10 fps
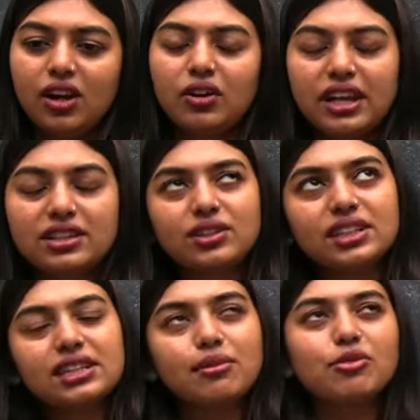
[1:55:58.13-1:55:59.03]
Okay,
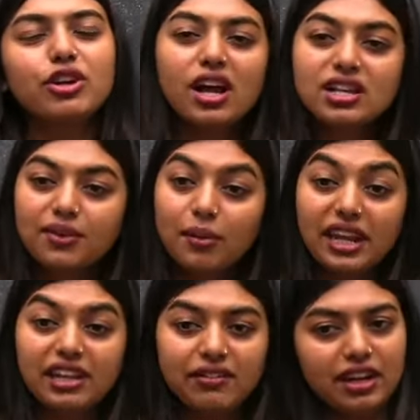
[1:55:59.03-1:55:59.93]
students, I am going to ask from
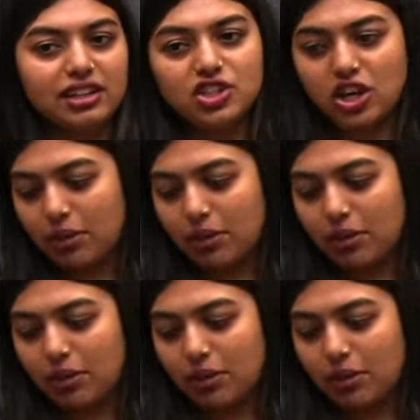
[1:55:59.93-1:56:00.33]
anywhere in the